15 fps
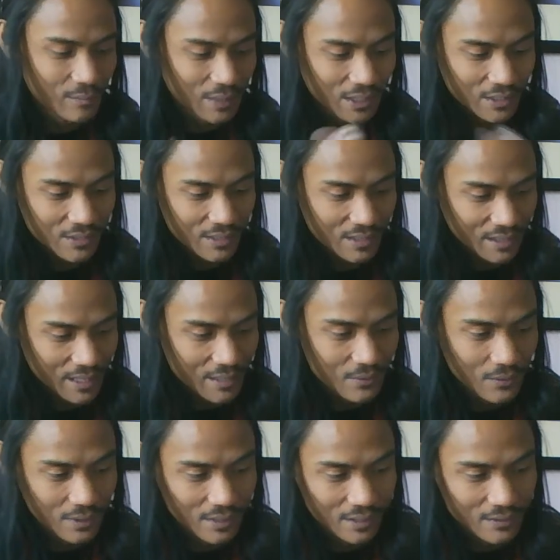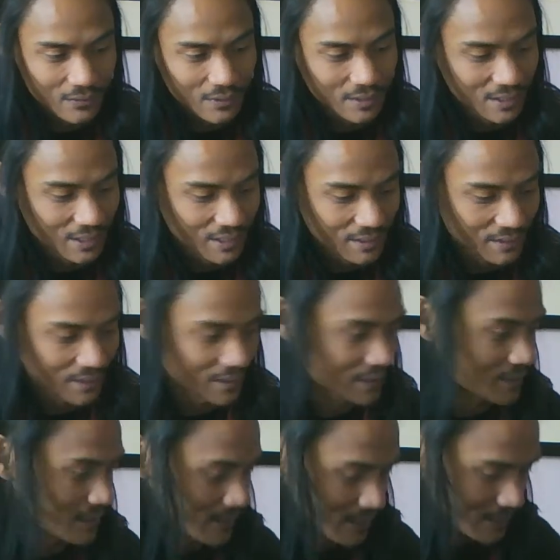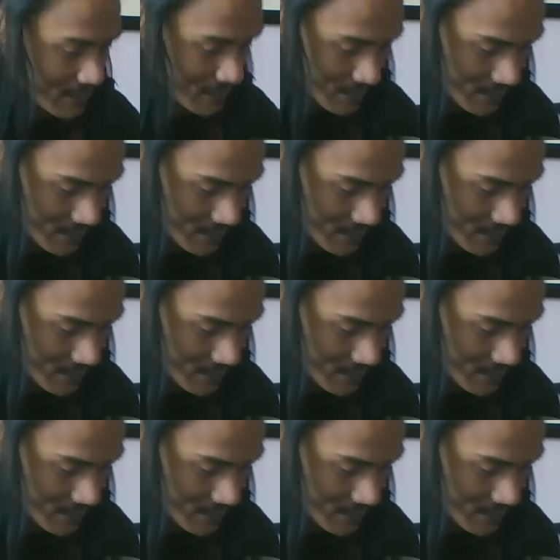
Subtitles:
but I'll just end with this one just because I don't,